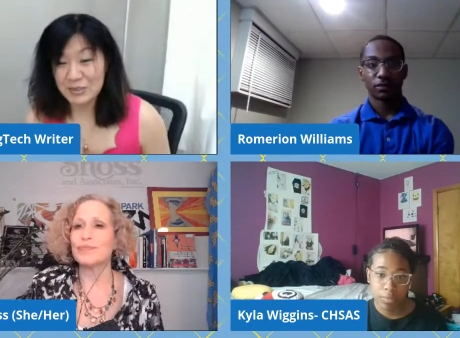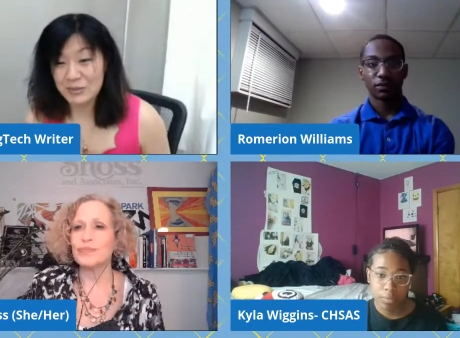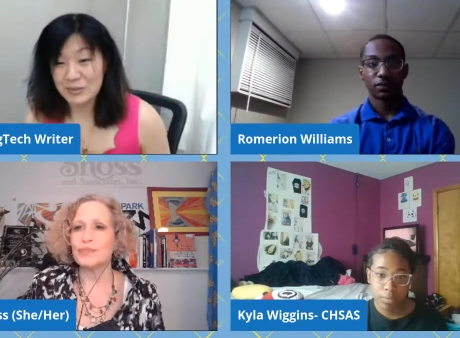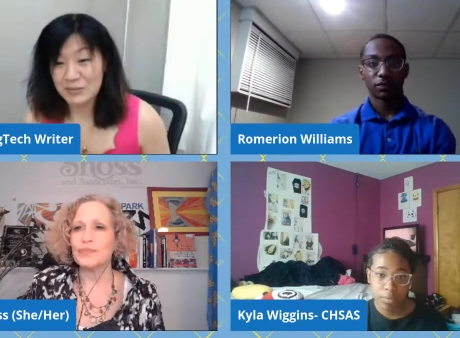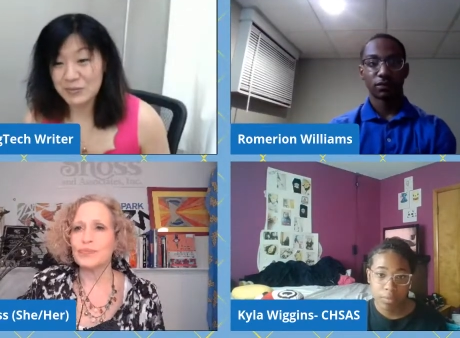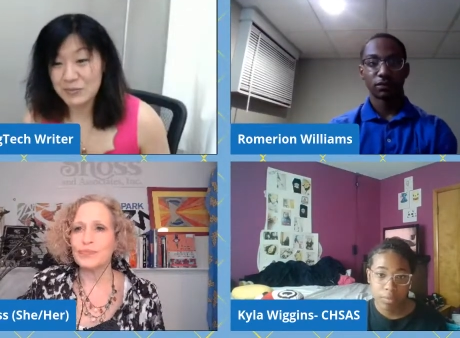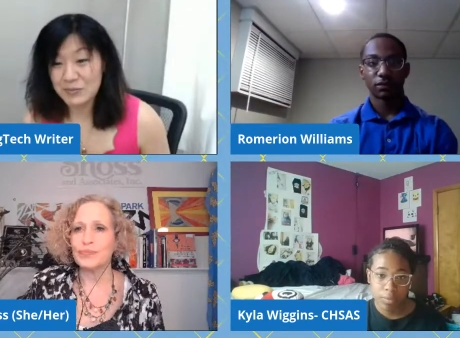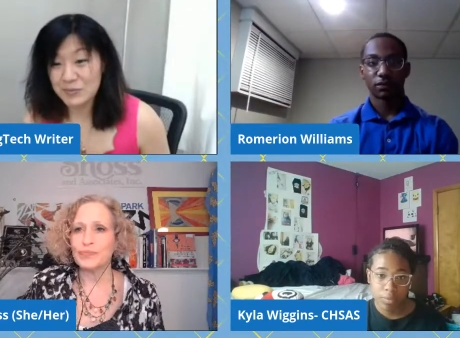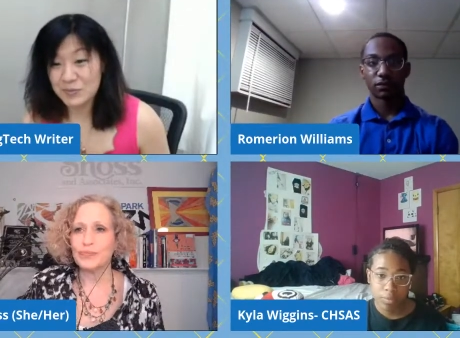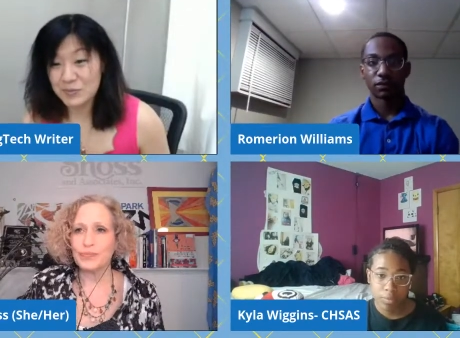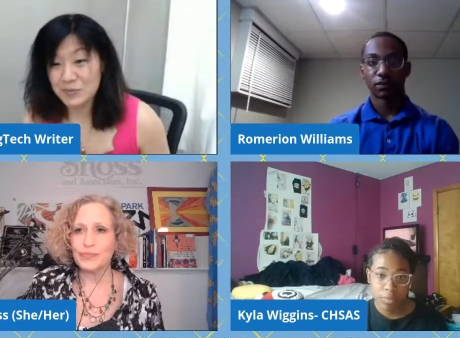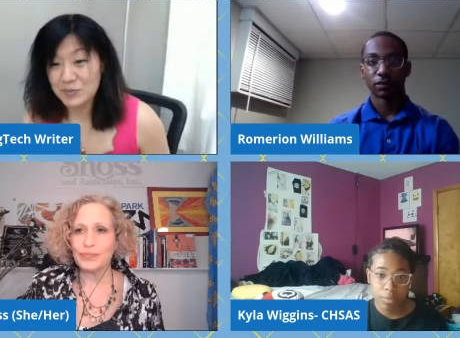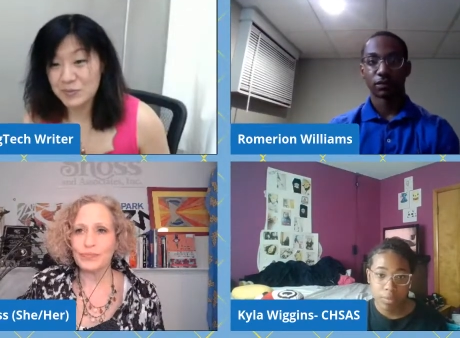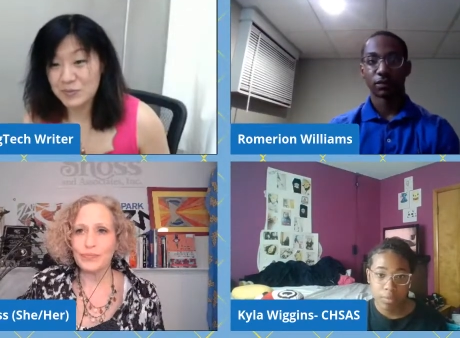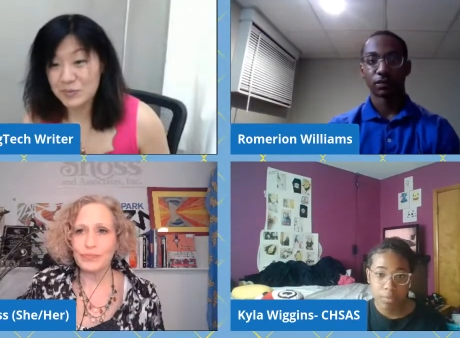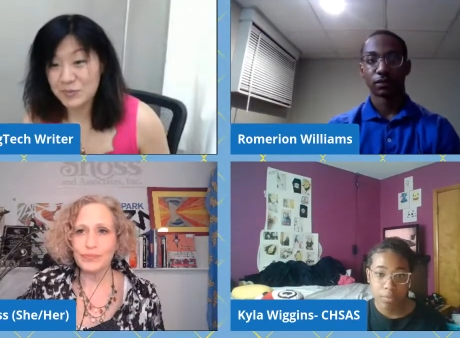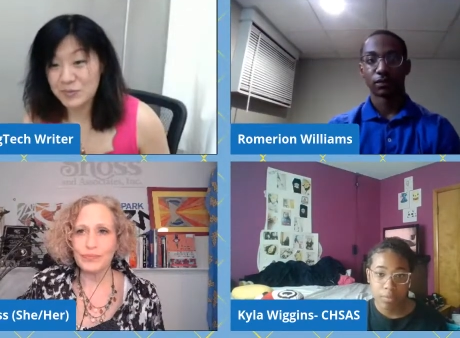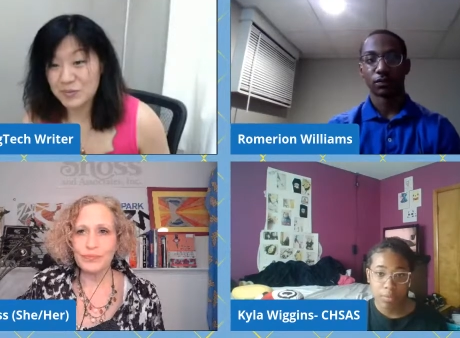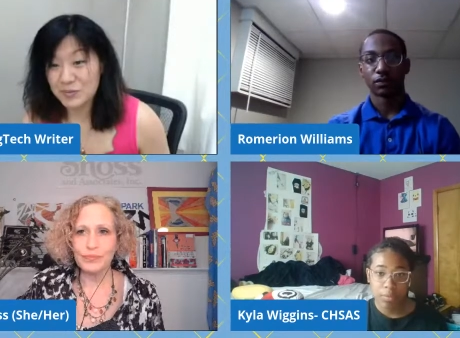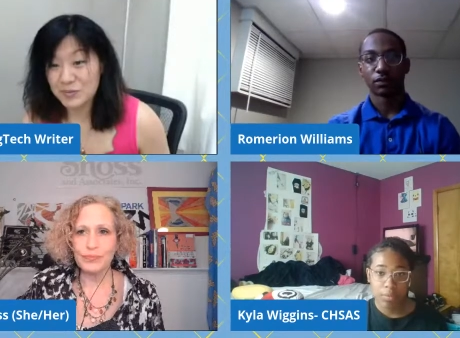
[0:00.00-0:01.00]

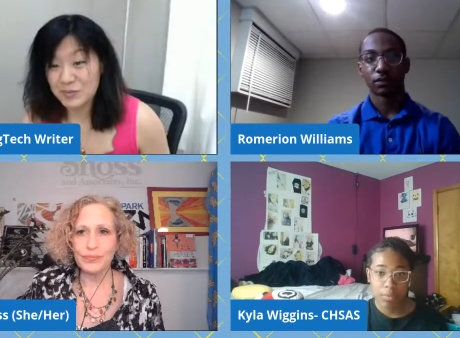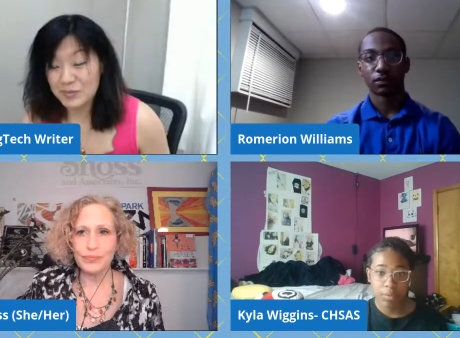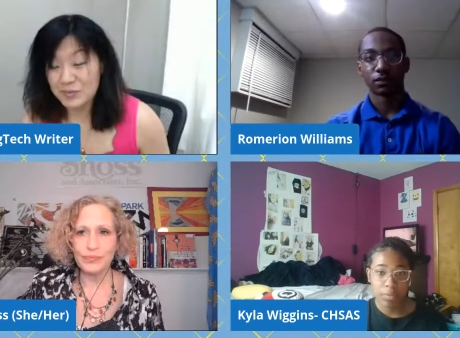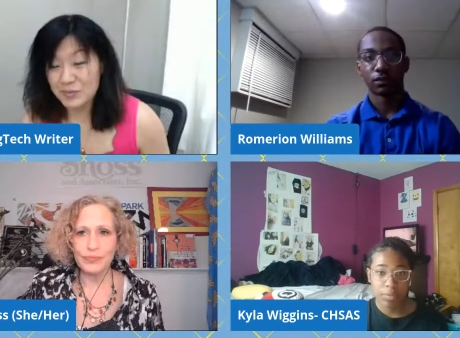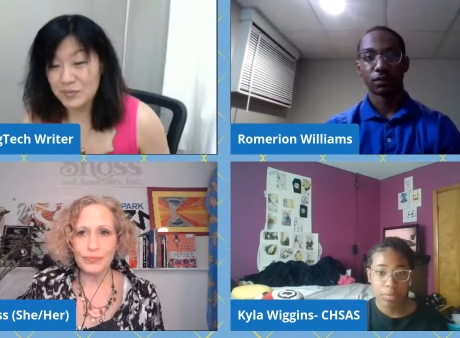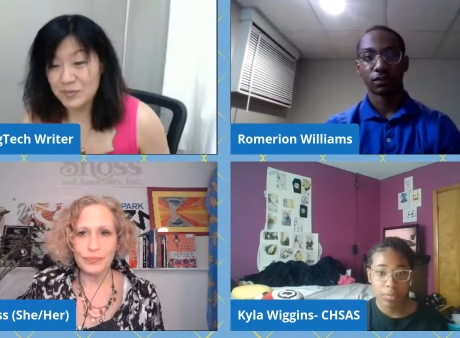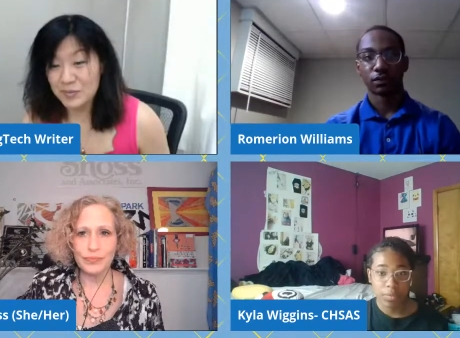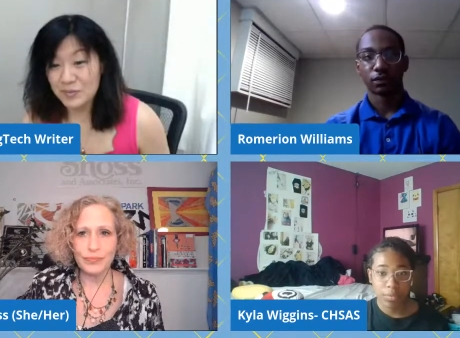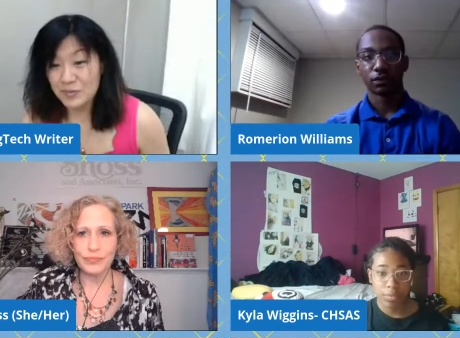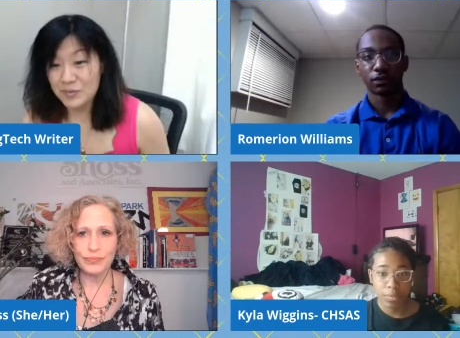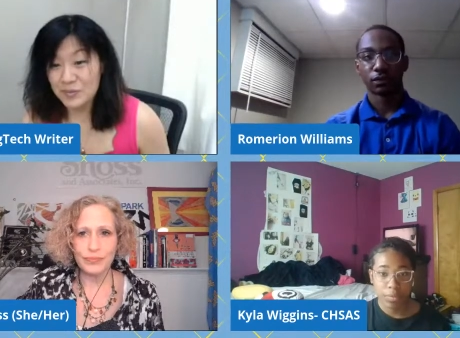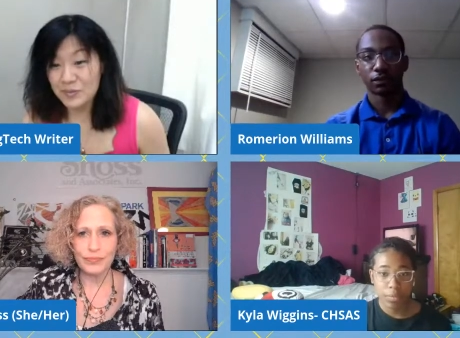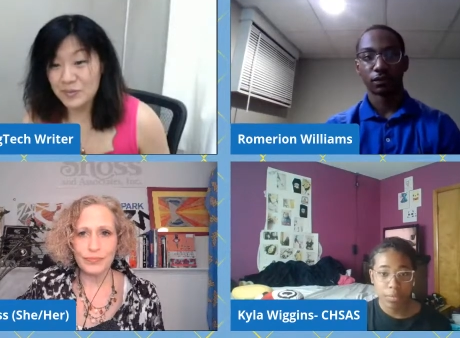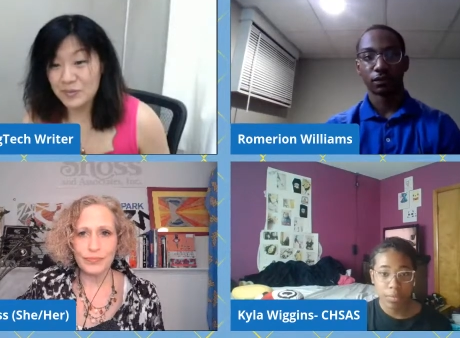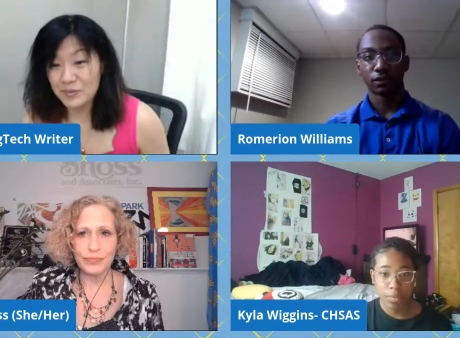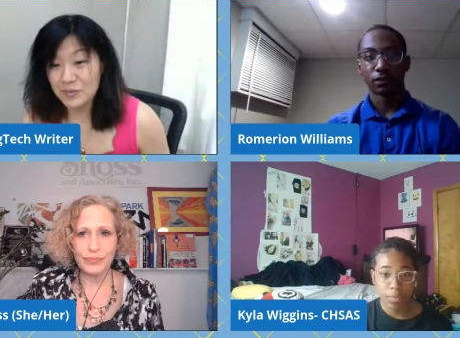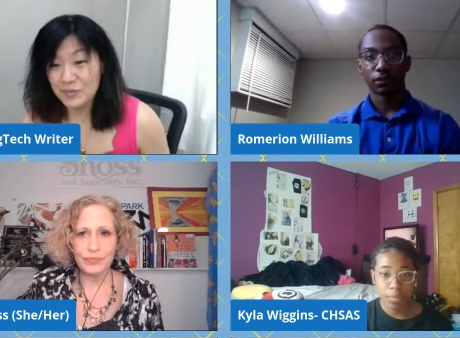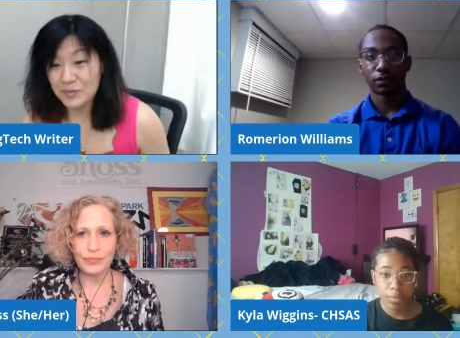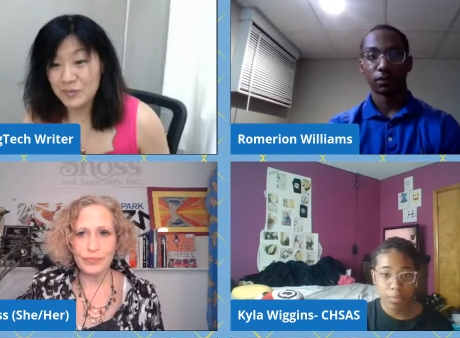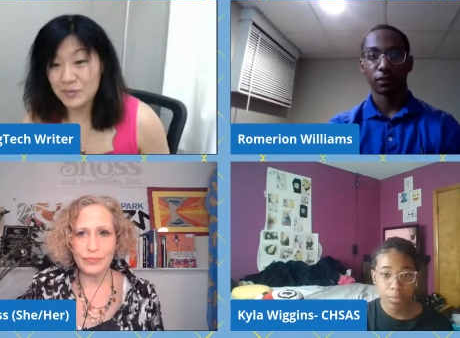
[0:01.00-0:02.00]
No one is speaking in this clip.